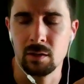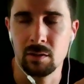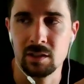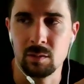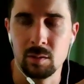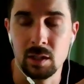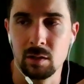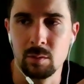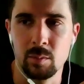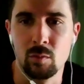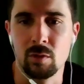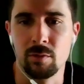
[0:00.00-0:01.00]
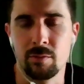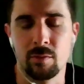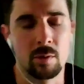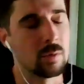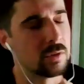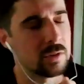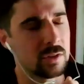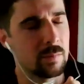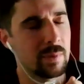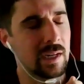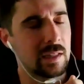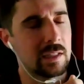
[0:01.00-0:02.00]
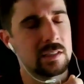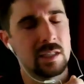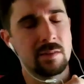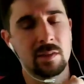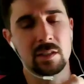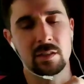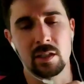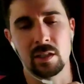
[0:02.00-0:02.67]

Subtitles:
create something a little bit more formal. And so back in the 70s,